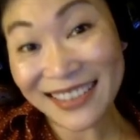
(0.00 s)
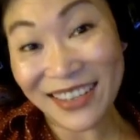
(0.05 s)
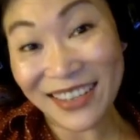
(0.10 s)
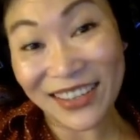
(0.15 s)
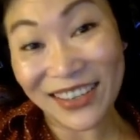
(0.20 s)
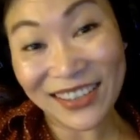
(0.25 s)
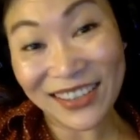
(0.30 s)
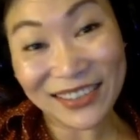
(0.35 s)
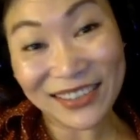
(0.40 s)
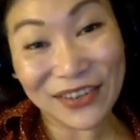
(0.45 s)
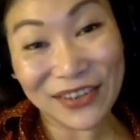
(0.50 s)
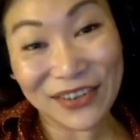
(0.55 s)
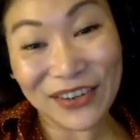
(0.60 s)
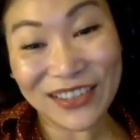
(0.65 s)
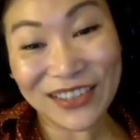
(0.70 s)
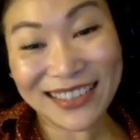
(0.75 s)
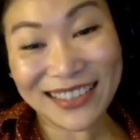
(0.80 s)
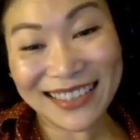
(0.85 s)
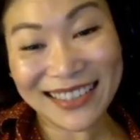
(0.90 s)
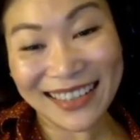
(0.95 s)

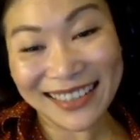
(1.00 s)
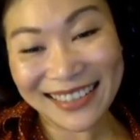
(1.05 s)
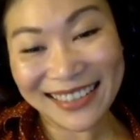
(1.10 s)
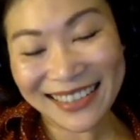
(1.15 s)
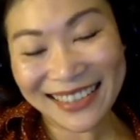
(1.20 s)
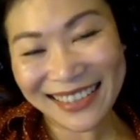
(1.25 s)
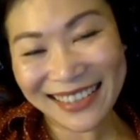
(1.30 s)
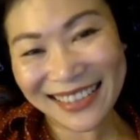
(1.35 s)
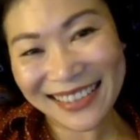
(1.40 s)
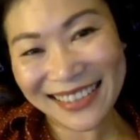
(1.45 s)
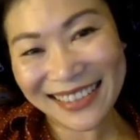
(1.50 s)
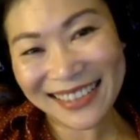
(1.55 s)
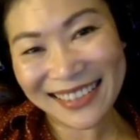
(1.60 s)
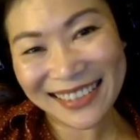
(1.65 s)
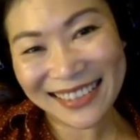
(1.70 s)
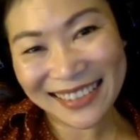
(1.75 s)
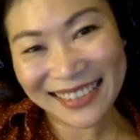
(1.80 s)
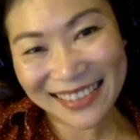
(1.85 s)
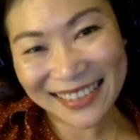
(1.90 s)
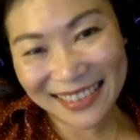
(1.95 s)

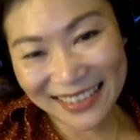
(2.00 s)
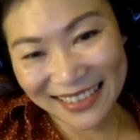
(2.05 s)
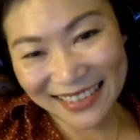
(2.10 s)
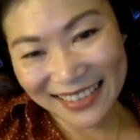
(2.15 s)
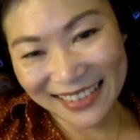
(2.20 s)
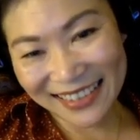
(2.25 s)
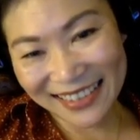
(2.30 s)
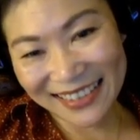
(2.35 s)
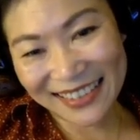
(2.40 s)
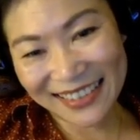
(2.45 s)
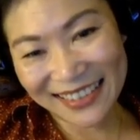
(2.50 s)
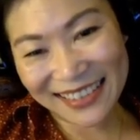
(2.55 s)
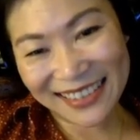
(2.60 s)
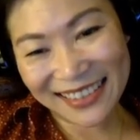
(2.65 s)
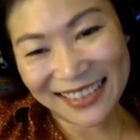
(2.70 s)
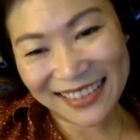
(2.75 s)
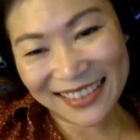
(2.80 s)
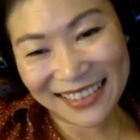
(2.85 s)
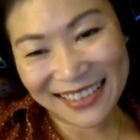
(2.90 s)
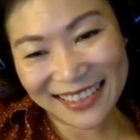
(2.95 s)

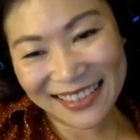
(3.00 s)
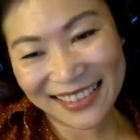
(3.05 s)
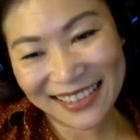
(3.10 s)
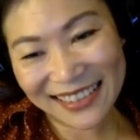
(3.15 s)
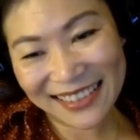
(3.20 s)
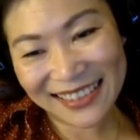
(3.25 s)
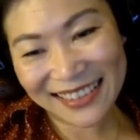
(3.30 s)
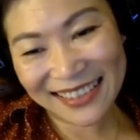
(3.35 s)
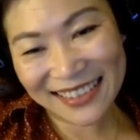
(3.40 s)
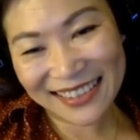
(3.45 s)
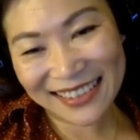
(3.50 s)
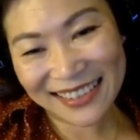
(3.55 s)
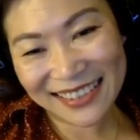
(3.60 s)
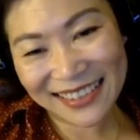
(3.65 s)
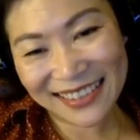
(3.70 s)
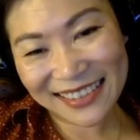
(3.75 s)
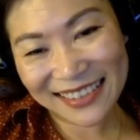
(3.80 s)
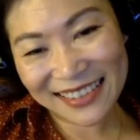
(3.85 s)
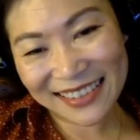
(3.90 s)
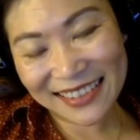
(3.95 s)

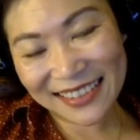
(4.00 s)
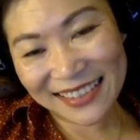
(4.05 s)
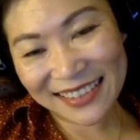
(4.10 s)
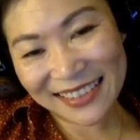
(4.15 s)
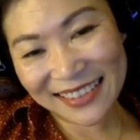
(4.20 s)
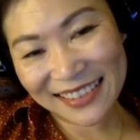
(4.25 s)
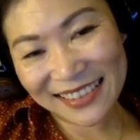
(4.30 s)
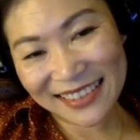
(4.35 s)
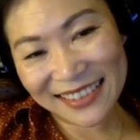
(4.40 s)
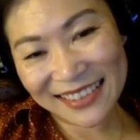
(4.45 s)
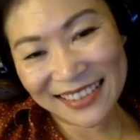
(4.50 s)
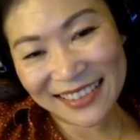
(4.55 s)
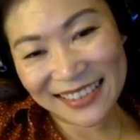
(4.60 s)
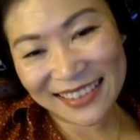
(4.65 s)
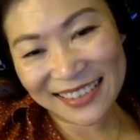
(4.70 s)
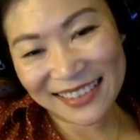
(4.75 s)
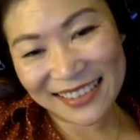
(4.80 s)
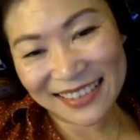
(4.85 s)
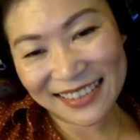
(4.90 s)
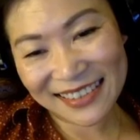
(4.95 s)

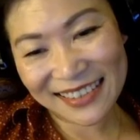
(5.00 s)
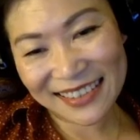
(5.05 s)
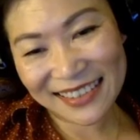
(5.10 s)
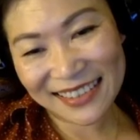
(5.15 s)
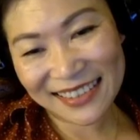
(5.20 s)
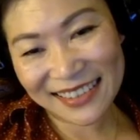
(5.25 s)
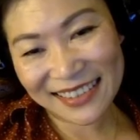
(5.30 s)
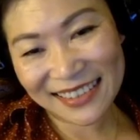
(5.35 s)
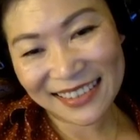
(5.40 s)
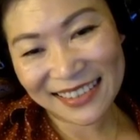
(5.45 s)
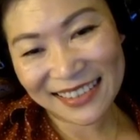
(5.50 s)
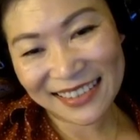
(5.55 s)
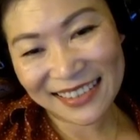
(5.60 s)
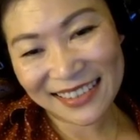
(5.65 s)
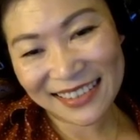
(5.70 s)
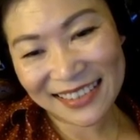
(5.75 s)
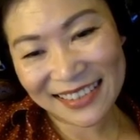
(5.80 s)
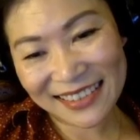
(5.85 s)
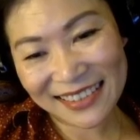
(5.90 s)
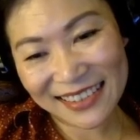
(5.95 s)
(not speaking)